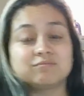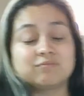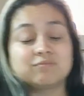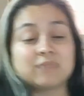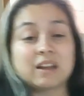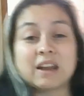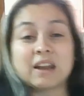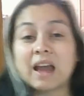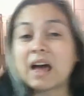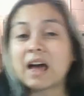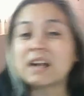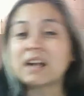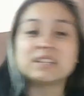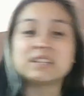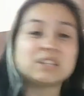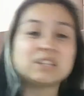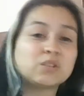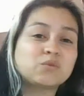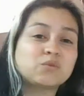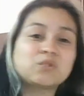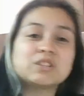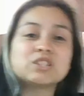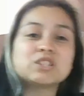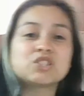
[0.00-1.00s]
lot of
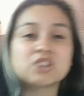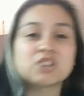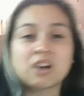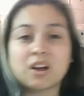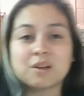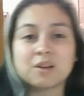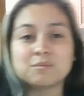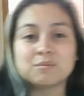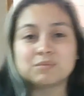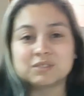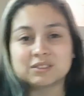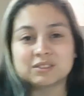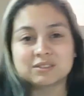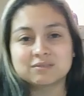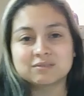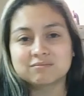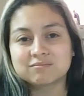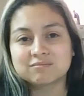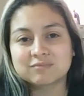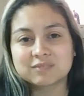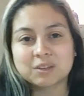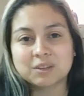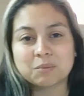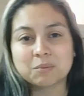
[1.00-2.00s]
different jobs
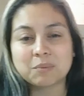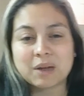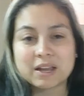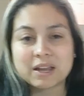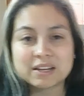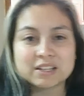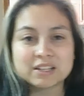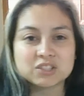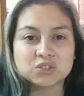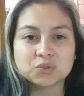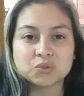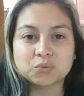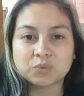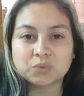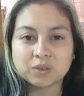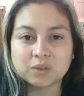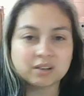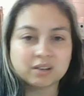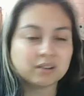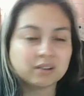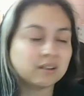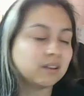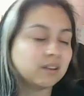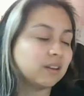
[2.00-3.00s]
combined into
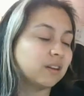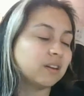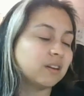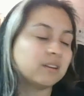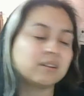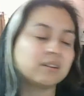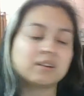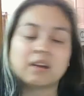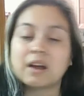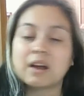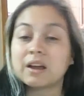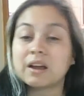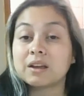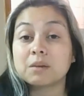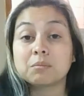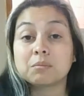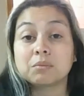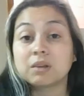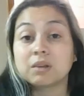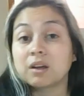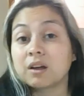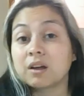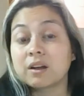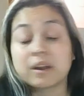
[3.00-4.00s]
one, and I
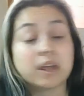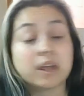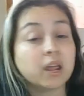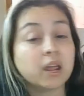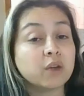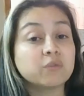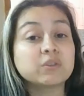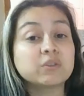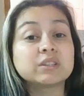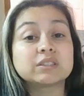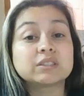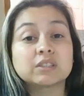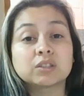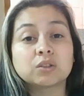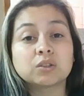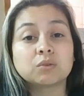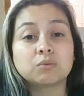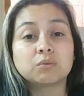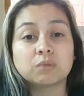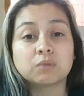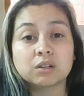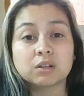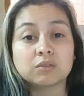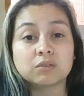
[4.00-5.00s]
applaud every single
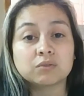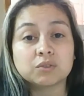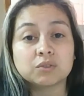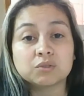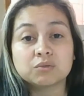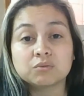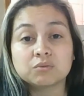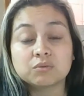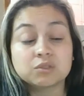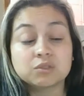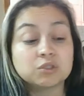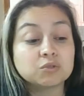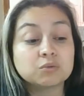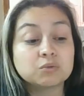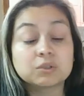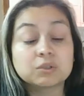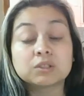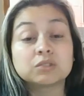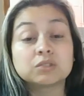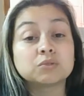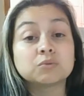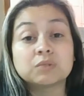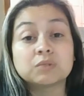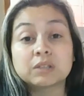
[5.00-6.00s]
one of you. You are
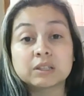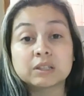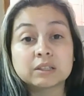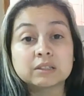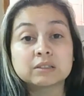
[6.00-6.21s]
doing